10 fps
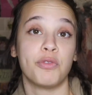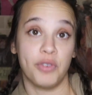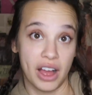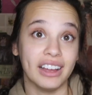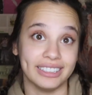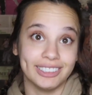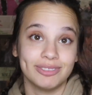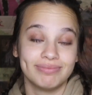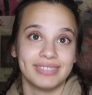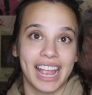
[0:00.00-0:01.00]
fun
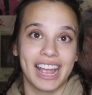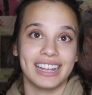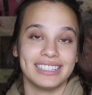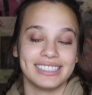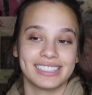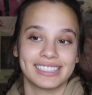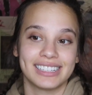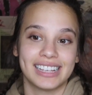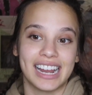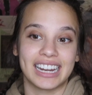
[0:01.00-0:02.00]
and
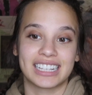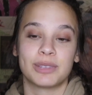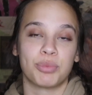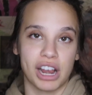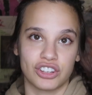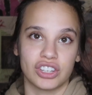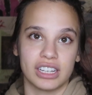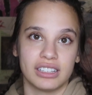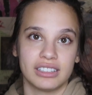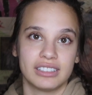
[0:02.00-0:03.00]
an
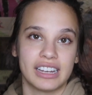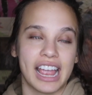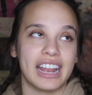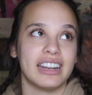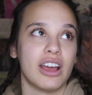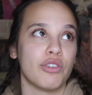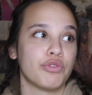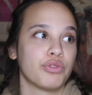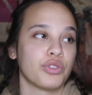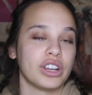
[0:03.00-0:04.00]
expression and a
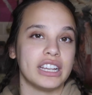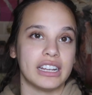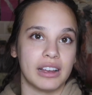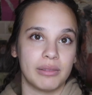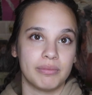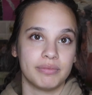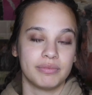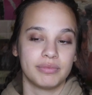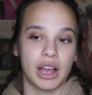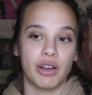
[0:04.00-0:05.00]
freedom,
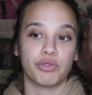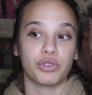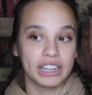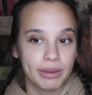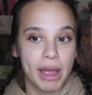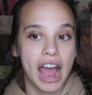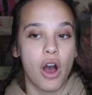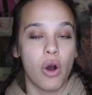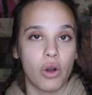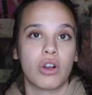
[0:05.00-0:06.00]
a freedom at
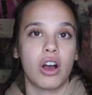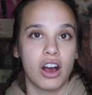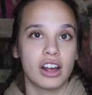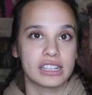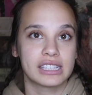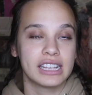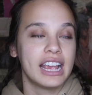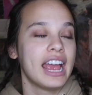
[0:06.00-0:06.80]
all costs.